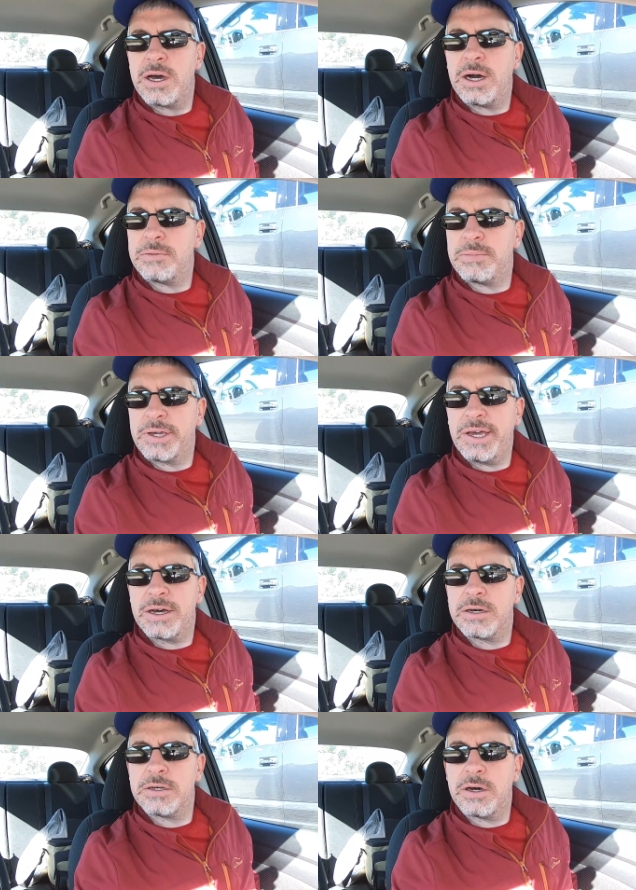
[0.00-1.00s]
But
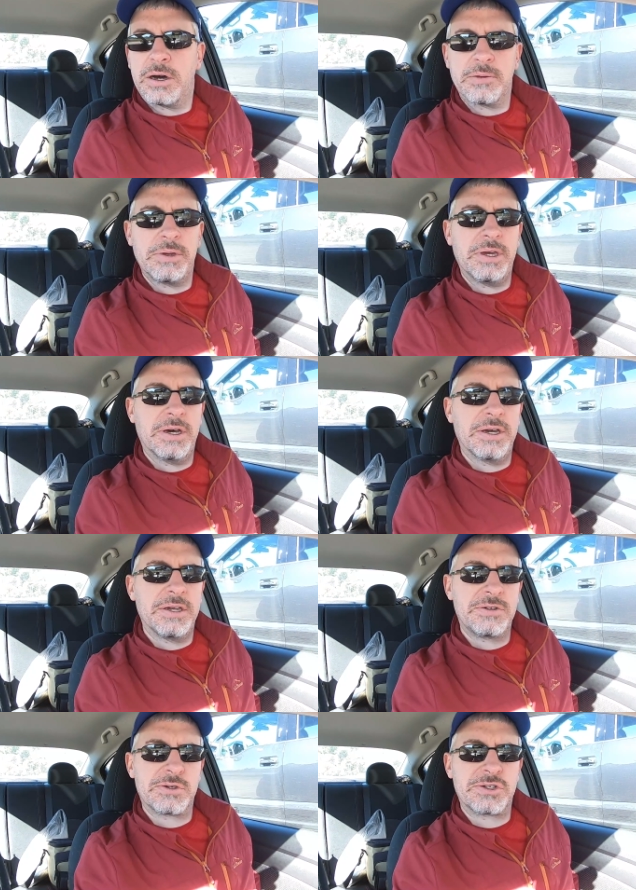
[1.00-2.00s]
yeah, ought to be
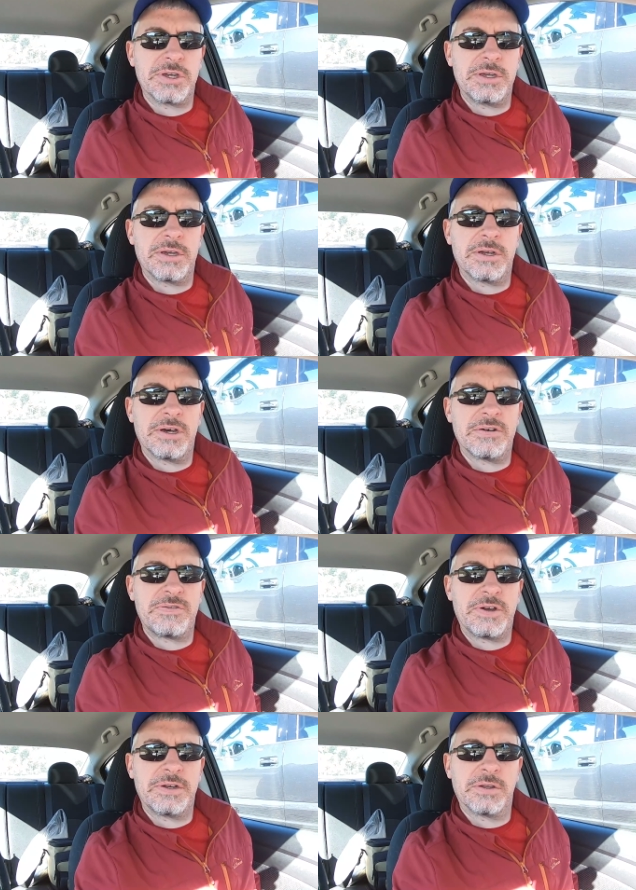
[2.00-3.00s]
interesting and
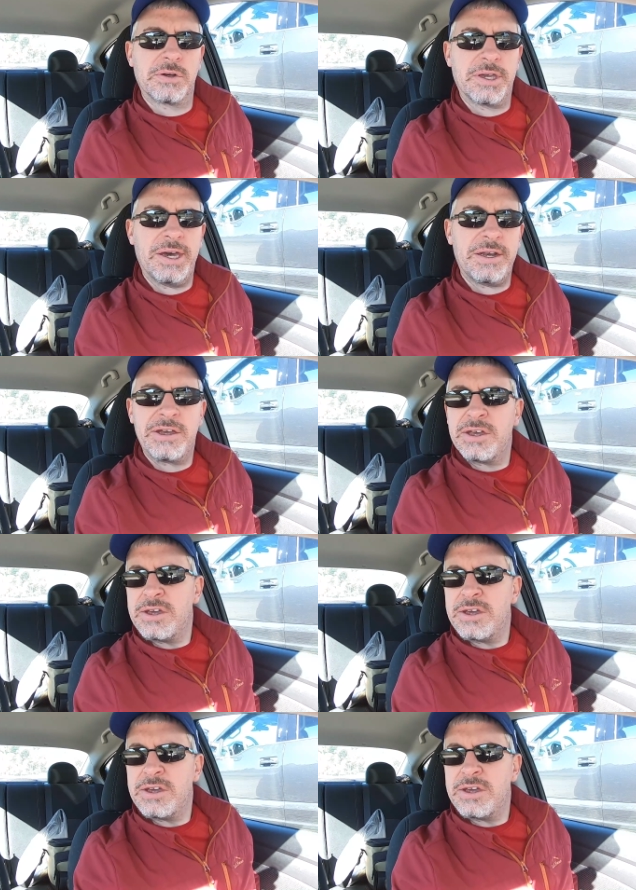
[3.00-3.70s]
fun to look at.